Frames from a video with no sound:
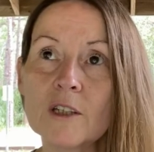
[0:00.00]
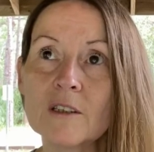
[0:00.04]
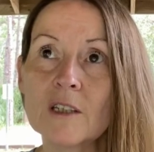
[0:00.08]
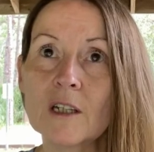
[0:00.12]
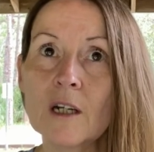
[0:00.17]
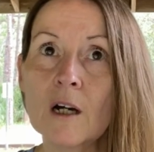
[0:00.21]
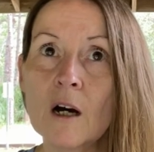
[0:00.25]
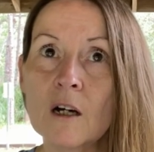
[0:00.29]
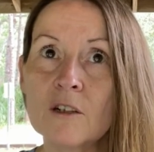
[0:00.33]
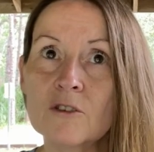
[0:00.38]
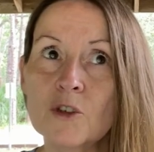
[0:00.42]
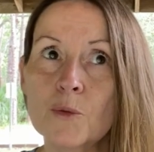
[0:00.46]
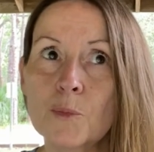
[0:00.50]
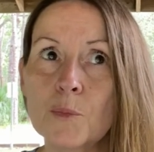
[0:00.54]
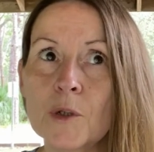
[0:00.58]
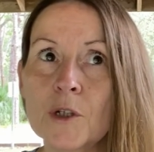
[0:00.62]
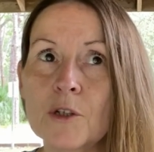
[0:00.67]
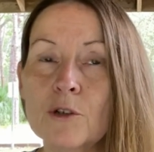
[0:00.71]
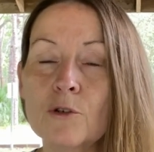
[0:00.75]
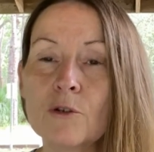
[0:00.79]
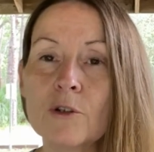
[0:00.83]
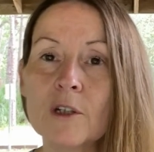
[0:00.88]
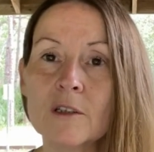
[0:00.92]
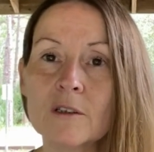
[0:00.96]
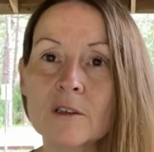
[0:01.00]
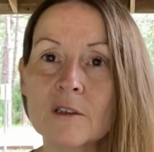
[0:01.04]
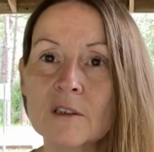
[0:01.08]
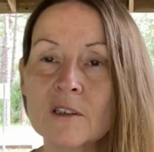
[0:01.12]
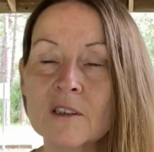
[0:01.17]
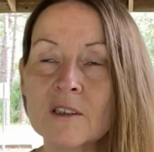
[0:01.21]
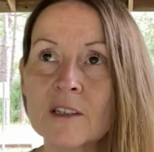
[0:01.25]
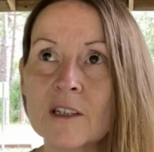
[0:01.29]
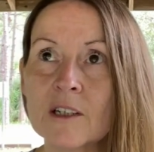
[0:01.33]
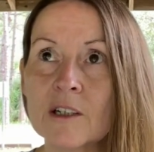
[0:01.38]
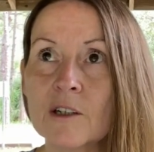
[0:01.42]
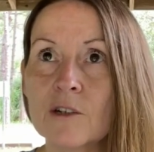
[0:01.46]
get to contemplate, you don't get to
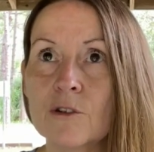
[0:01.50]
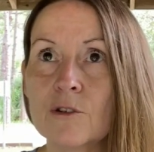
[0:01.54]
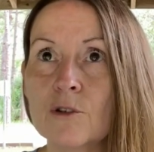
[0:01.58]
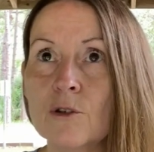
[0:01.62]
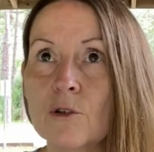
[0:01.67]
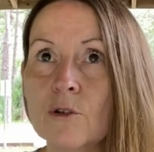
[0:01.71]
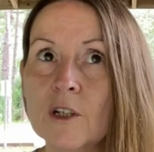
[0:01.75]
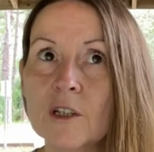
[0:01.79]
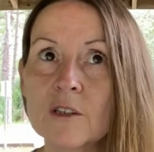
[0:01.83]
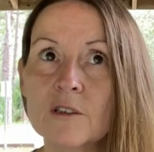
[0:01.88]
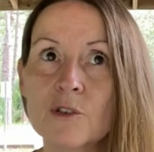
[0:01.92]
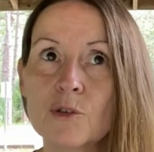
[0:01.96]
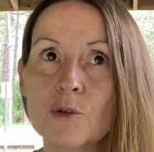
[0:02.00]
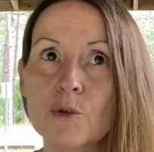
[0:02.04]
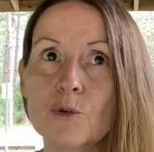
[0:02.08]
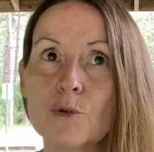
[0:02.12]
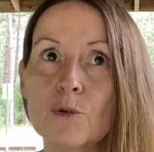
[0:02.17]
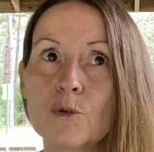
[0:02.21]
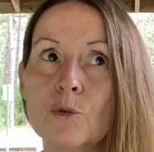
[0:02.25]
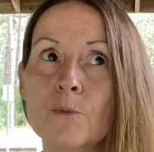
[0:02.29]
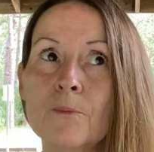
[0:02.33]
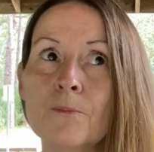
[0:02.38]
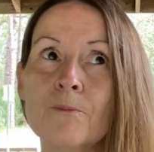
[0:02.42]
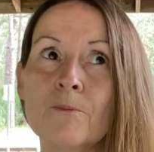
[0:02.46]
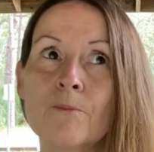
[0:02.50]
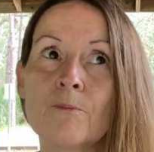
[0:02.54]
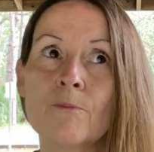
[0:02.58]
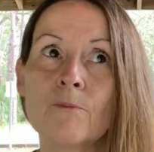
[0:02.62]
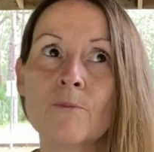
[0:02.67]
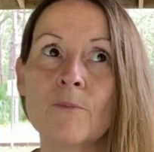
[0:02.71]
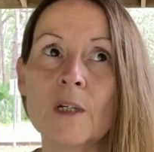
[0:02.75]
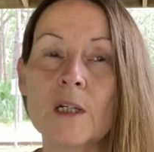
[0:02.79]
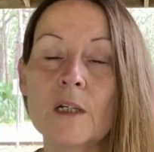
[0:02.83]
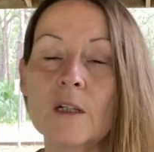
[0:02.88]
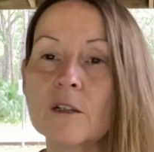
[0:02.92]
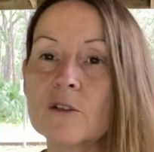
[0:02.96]
see it, you don't get to
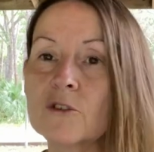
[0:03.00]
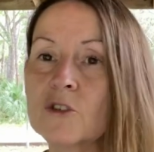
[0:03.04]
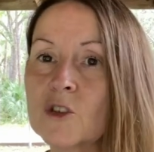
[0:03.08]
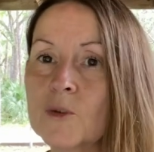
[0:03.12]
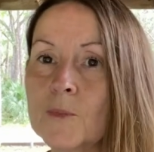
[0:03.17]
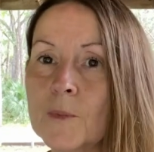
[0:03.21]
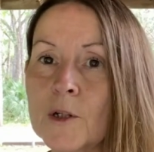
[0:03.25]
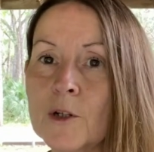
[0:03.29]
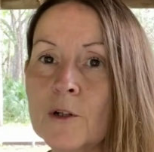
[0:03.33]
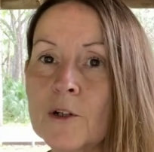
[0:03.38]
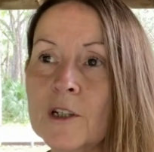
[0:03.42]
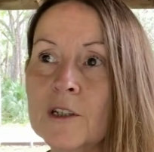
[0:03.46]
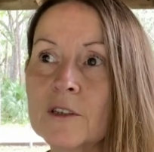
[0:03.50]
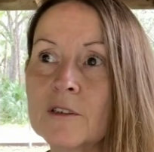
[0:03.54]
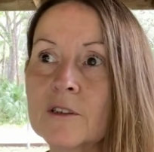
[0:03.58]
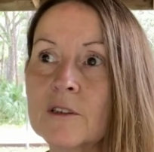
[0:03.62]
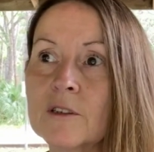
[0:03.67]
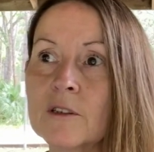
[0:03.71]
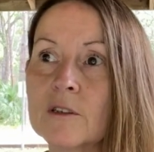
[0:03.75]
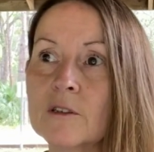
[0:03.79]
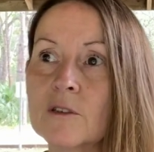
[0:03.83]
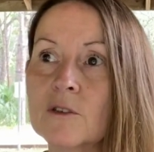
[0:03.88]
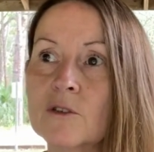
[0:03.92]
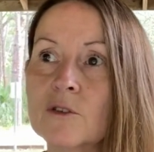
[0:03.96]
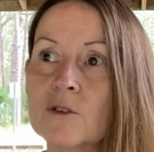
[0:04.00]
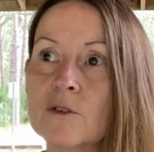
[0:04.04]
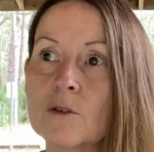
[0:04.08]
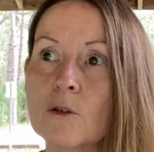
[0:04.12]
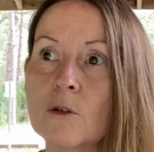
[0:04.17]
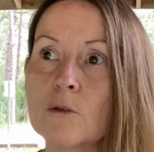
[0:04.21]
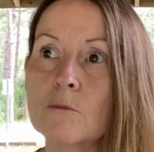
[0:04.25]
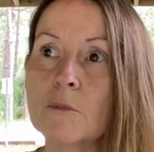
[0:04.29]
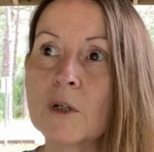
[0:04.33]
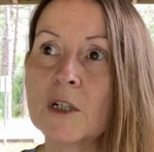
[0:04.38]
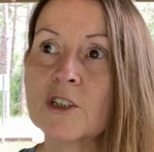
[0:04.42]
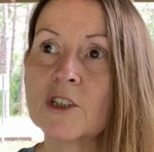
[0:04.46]
experience it
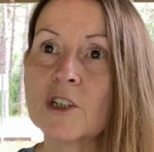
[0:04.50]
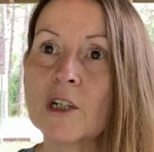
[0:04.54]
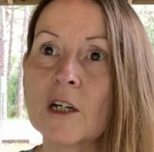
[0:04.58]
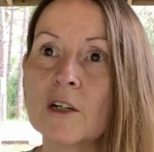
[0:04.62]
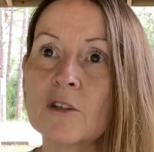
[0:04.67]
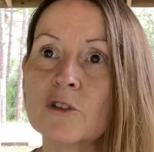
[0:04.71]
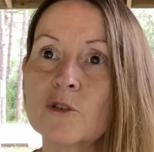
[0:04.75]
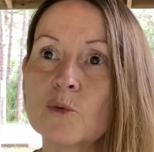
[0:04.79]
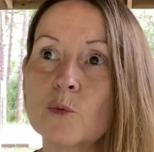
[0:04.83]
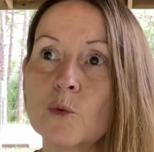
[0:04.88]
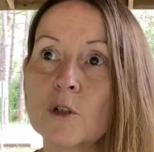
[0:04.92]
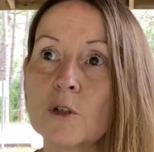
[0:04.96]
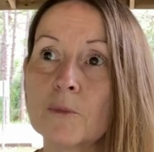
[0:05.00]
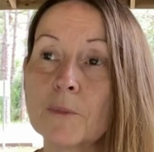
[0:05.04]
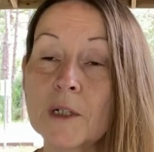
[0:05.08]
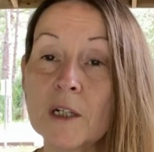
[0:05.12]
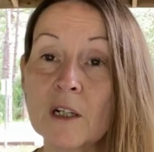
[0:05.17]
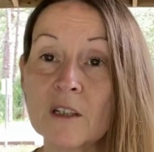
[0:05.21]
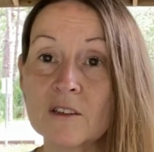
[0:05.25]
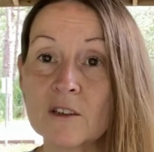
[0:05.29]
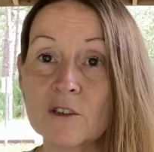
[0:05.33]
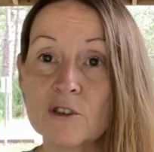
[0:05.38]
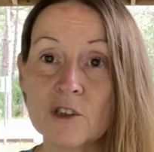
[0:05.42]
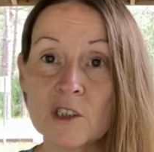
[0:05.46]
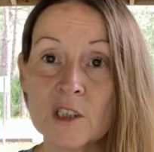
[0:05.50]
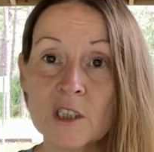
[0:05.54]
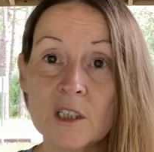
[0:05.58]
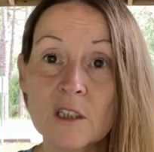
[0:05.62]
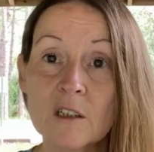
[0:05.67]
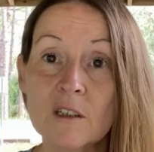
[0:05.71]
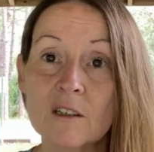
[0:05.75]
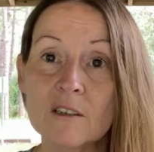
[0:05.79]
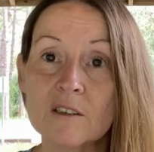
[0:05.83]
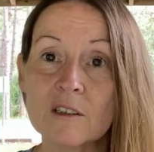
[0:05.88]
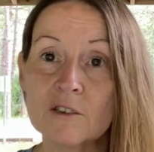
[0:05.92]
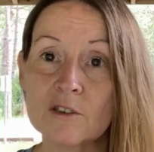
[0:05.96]
so much as where because it just
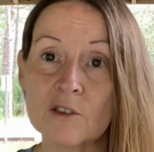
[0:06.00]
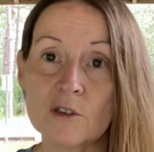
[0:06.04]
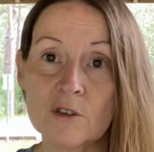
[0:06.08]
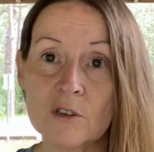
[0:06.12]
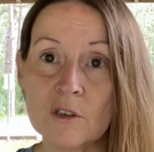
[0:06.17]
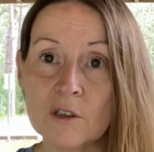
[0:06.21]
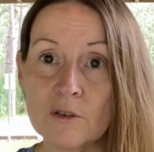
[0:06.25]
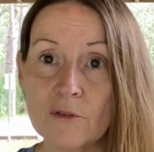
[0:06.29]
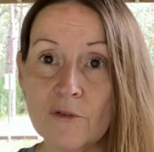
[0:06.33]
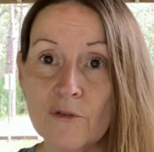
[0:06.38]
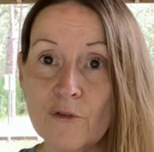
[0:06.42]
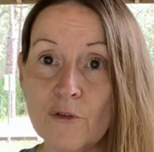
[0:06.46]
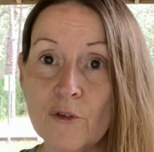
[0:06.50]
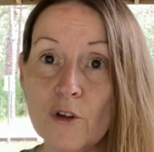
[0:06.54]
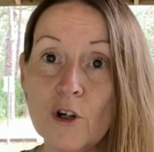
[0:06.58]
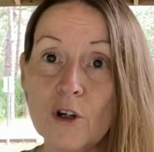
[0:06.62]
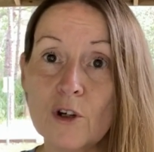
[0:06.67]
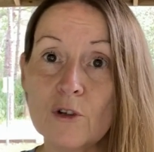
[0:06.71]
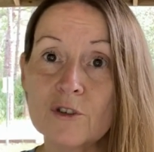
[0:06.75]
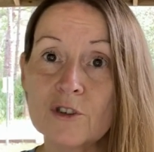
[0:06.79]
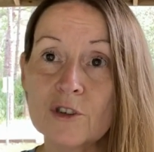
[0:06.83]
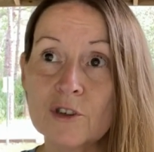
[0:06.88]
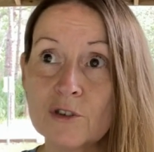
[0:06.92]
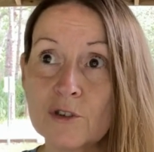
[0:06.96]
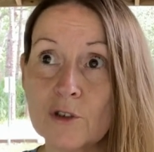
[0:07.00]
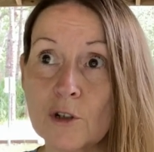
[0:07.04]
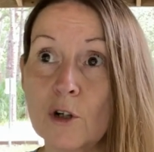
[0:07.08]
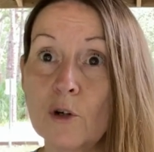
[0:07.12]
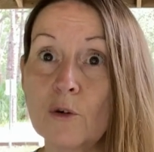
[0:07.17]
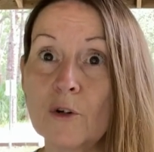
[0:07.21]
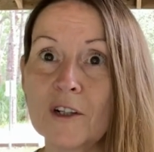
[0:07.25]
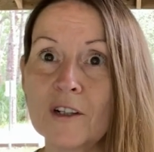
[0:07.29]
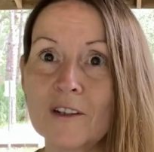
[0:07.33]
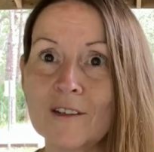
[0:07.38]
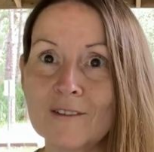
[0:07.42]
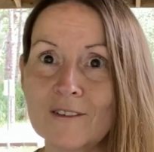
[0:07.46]
is it's just in the flow it's just
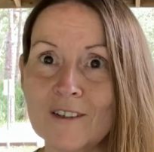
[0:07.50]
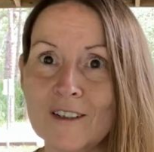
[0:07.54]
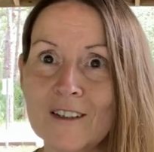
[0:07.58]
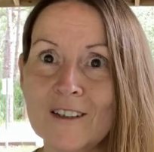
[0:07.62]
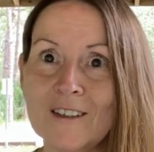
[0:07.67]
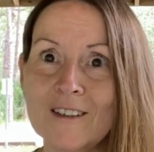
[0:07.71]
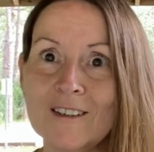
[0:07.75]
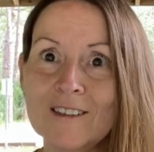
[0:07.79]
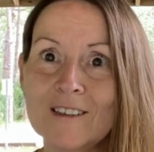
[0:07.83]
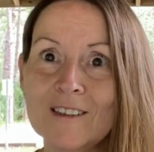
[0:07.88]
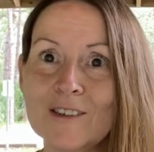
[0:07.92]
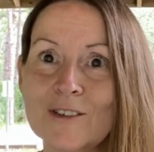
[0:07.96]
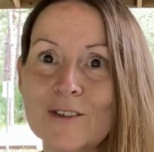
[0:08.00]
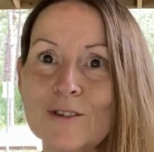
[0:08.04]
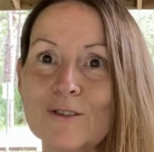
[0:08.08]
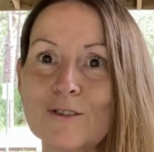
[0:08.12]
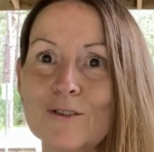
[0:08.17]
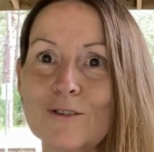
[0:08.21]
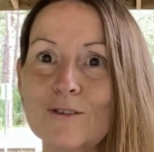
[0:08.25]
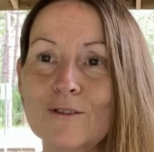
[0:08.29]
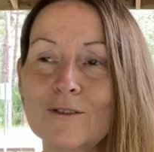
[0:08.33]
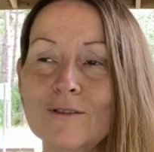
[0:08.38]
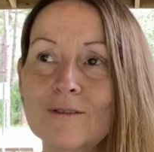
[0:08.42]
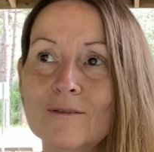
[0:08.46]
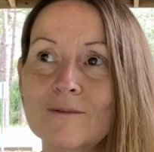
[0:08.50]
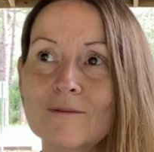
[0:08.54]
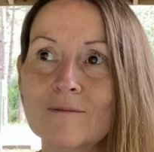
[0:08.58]
going right and so